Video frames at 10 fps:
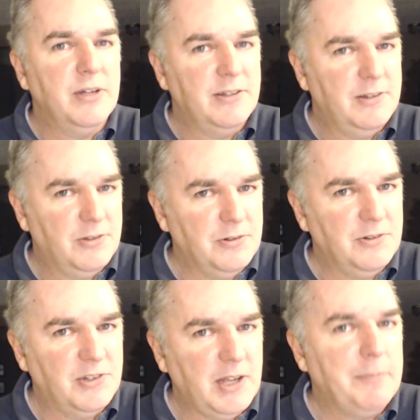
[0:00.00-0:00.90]

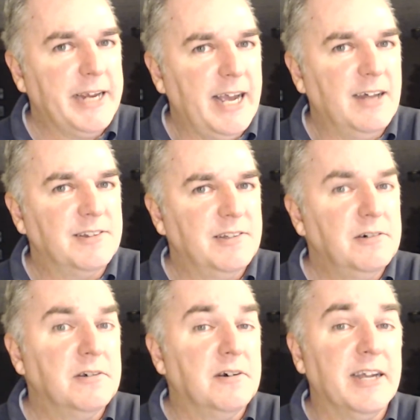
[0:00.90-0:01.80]
certain sub-accounts that
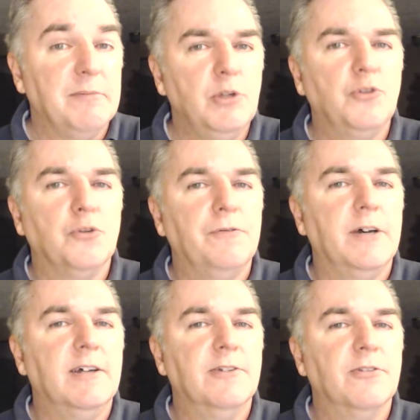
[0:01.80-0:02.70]
look like mutual
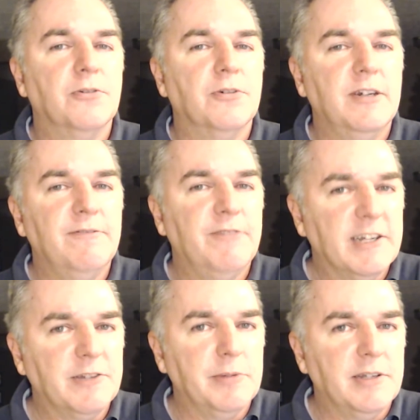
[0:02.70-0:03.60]
funds or
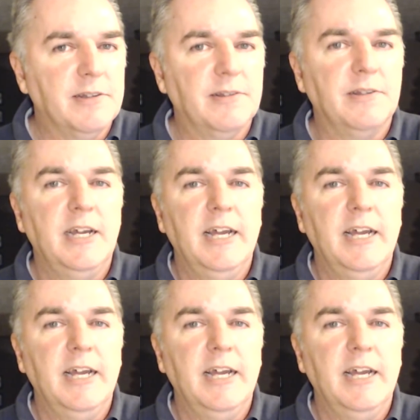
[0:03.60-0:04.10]
investments,